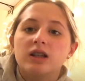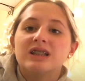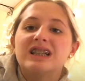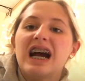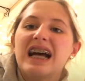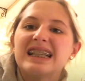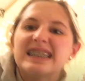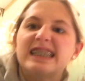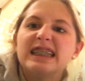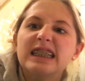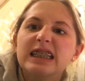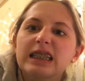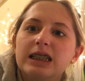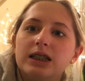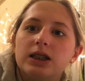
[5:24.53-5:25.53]
Gosh
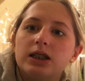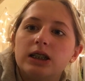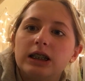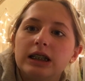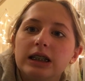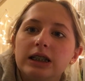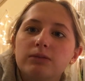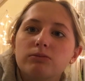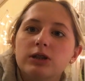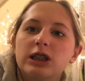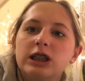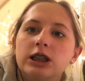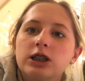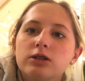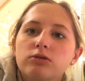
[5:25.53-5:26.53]
dang it, Lordy, I'm gonna
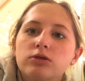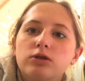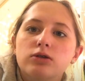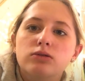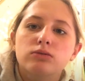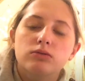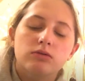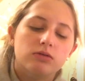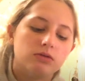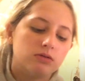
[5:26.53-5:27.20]
kill you.